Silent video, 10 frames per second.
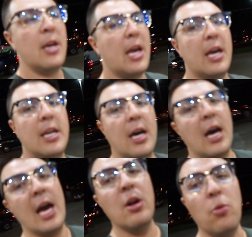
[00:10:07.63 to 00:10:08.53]
And
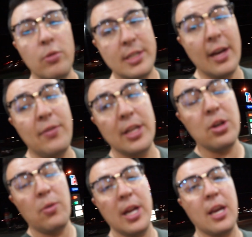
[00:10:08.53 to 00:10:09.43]
I definitely
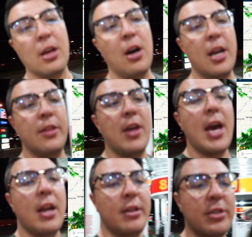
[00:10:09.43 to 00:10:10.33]
don't want to get caught in
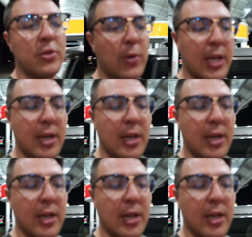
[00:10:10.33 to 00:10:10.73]
that. I just want